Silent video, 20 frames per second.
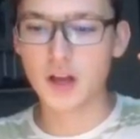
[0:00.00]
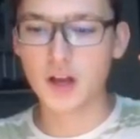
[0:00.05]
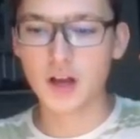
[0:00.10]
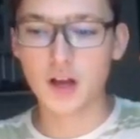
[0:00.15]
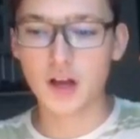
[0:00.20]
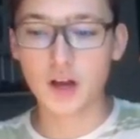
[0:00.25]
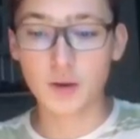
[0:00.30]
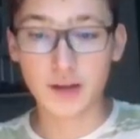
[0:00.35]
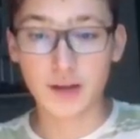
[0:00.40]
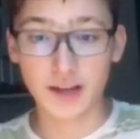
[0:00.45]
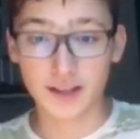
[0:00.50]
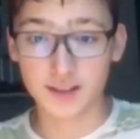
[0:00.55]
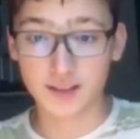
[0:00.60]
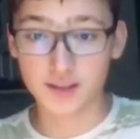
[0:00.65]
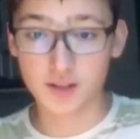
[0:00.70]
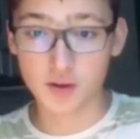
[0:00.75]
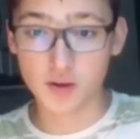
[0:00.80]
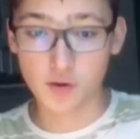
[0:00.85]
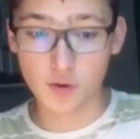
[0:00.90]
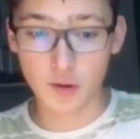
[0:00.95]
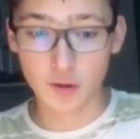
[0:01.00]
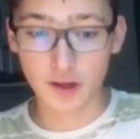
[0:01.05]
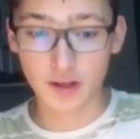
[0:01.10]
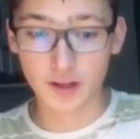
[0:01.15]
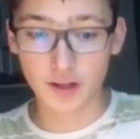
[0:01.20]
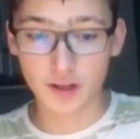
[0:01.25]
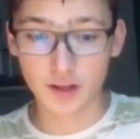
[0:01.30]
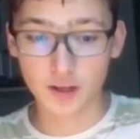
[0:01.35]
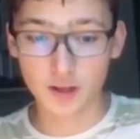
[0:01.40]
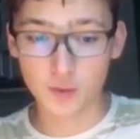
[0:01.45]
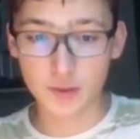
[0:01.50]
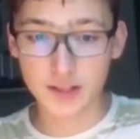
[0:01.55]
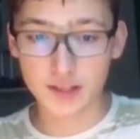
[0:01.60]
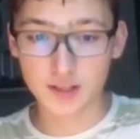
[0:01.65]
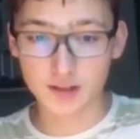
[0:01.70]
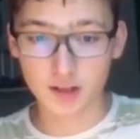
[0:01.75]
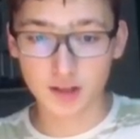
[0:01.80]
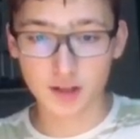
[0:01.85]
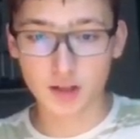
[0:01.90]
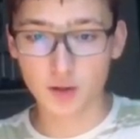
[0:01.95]
Okay, so uh, we
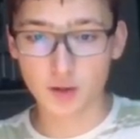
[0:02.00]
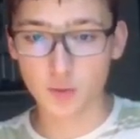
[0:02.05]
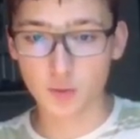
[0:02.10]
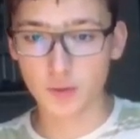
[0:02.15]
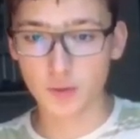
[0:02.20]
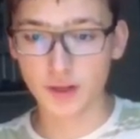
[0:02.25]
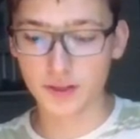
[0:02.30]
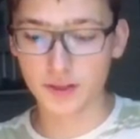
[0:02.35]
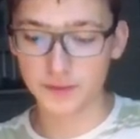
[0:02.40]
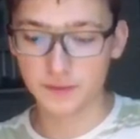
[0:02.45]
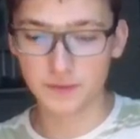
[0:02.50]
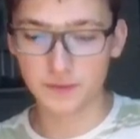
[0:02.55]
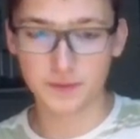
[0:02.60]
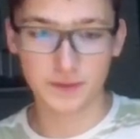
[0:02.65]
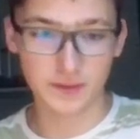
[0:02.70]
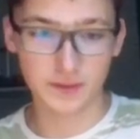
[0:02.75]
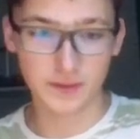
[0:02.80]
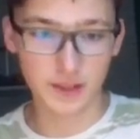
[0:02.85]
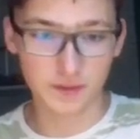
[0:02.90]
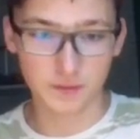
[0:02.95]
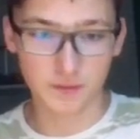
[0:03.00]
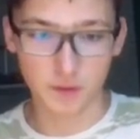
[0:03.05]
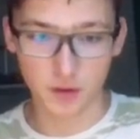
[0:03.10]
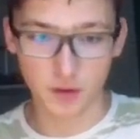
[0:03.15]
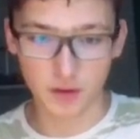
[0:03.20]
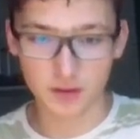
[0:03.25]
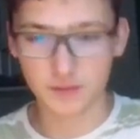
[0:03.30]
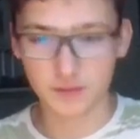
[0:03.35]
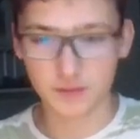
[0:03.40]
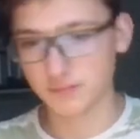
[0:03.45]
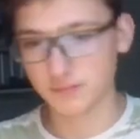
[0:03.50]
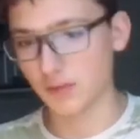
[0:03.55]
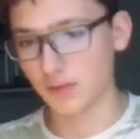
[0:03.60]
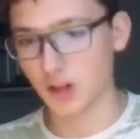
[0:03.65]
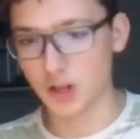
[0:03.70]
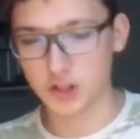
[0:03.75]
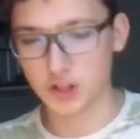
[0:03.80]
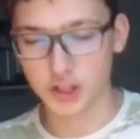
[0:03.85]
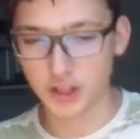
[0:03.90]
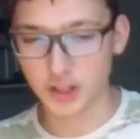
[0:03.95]
start with e four.
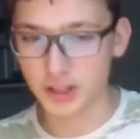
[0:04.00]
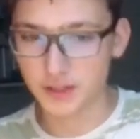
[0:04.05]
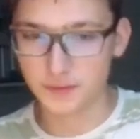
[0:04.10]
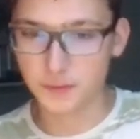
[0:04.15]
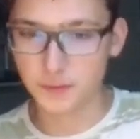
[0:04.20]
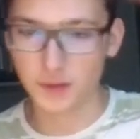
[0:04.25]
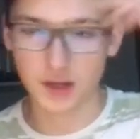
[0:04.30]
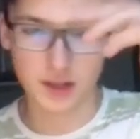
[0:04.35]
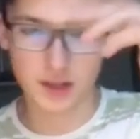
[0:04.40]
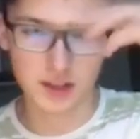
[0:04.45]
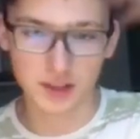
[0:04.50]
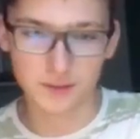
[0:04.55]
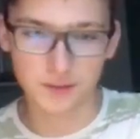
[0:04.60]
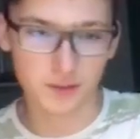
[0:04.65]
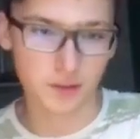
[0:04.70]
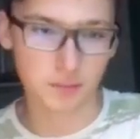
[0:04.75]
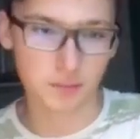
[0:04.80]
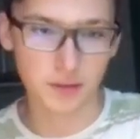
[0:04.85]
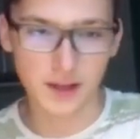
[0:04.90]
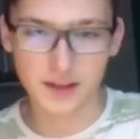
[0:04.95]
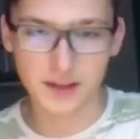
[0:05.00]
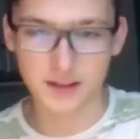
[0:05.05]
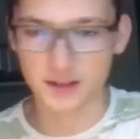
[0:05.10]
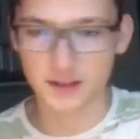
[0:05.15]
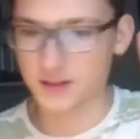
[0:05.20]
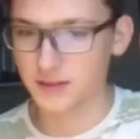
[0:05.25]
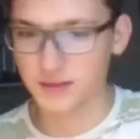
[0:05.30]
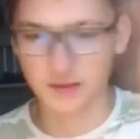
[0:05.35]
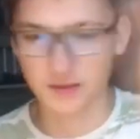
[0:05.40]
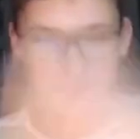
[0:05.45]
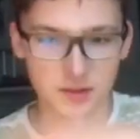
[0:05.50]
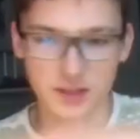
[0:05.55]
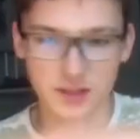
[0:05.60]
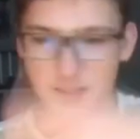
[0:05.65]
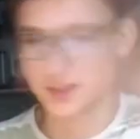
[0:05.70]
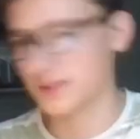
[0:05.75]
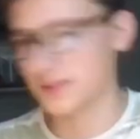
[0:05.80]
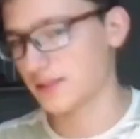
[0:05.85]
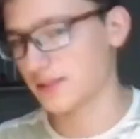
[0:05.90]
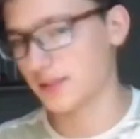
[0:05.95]
Logically, if you are a d four player, so
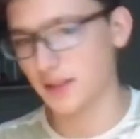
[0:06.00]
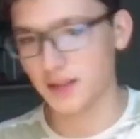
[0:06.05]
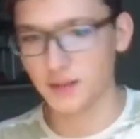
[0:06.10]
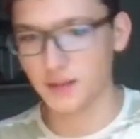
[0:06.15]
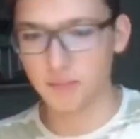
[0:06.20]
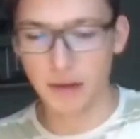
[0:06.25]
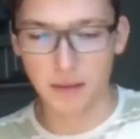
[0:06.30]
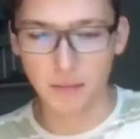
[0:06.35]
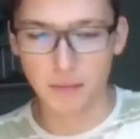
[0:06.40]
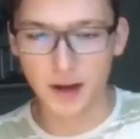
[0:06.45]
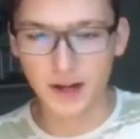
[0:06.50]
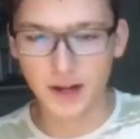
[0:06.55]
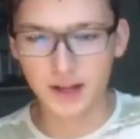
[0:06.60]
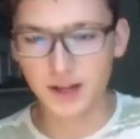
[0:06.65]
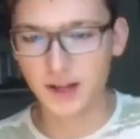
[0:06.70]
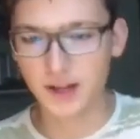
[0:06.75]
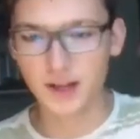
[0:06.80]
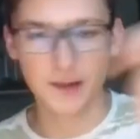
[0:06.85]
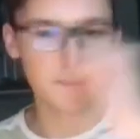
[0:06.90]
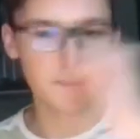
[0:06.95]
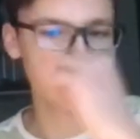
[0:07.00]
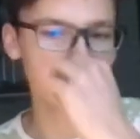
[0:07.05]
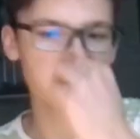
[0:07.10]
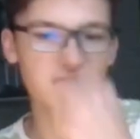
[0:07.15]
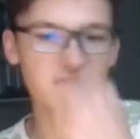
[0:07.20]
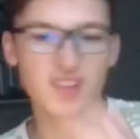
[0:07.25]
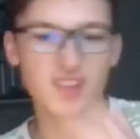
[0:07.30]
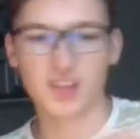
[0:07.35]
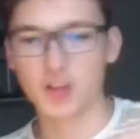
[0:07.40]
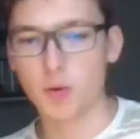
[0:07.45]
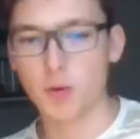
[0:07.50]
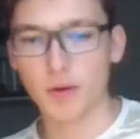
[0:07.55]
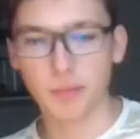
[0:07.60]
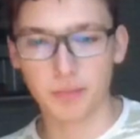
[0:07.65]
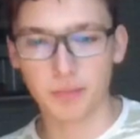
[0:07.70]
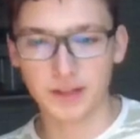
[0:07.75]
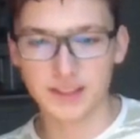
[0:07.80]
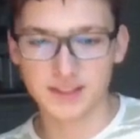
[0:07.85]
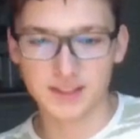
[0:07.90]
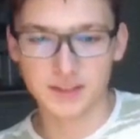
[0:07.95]
just uh, bye-bye. No one
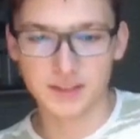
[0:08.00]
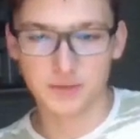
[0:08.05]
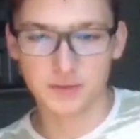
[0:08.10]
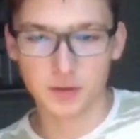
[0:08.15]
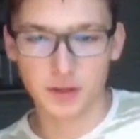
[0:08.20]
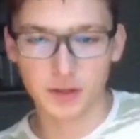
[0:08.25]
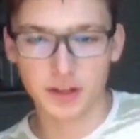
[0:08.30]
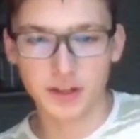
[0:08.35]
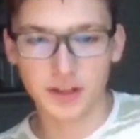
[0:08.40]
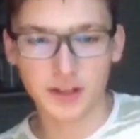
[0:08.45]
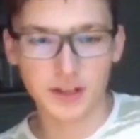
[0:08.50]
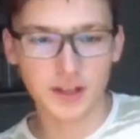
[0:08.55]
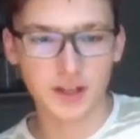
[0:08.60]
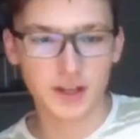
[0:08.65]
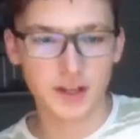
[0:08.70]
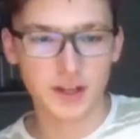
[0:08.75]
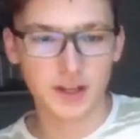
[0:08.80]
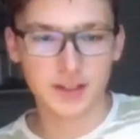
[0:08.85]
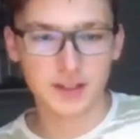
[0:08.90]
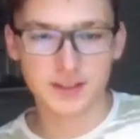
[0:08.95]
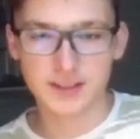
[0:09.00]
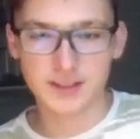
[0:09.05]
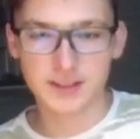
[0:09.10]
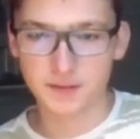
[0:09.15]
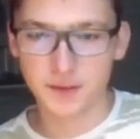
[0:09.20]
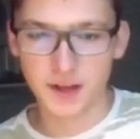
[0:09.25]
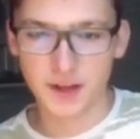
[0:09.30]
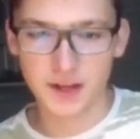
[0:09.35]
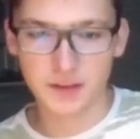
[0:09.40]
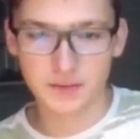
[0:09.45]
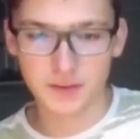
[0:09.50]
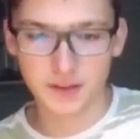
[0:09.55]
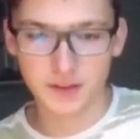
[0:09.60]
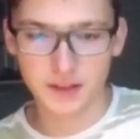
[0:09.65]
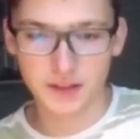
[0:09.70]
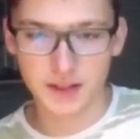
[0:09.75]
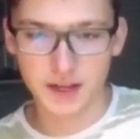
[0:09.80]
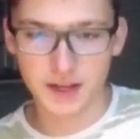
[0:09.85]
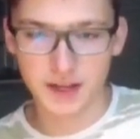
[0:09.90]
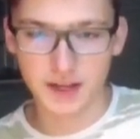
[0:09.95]
plays d four here. c five,
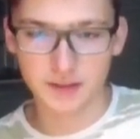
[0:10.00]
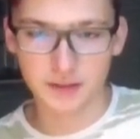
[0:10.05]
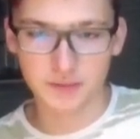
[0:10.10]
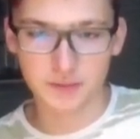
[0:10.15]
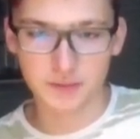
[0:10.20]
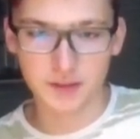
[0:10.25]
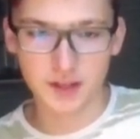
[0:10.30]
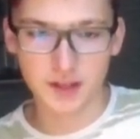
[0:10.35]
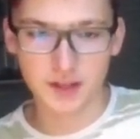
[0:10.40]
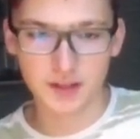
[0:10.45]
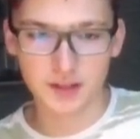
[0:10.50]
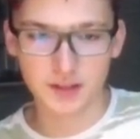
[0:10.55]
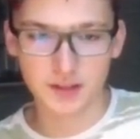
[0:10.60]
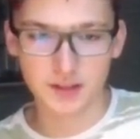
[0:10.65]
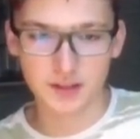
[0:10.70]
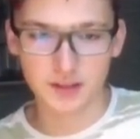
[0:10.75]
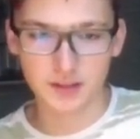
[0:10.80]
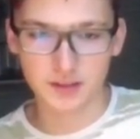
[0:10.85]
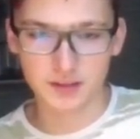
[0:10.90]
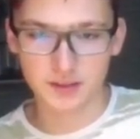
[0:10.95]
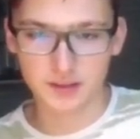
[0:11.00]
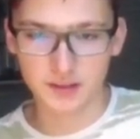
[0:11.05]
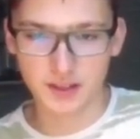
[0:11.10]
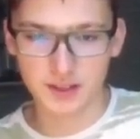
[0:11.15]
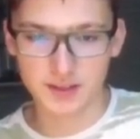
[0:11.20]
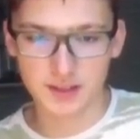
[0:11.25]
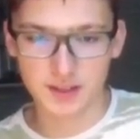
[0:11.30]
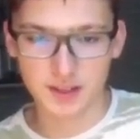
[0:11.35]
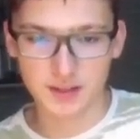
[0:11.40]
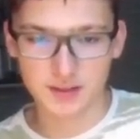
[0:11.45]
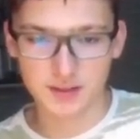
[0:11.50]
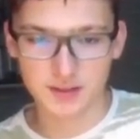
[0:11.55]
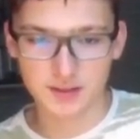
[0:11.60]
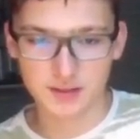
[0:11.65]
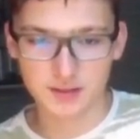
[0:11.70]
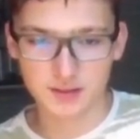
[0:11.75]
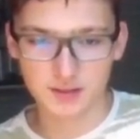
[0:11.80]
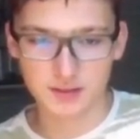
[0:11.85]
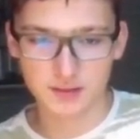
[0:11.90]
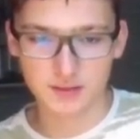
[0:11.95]
knight f three, d six,
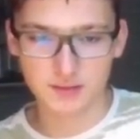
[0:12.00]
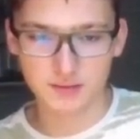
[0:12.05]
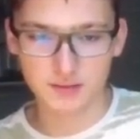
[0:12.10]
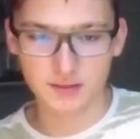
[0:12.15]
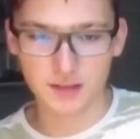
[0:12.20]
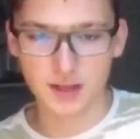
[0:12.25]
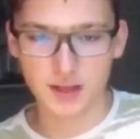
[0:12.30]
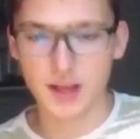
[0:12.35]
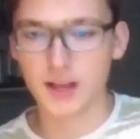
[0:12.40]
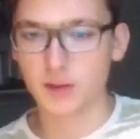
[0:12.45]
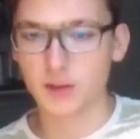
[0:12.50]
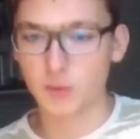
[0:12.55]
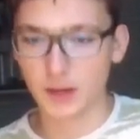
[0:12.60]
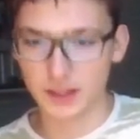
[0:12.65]
and queen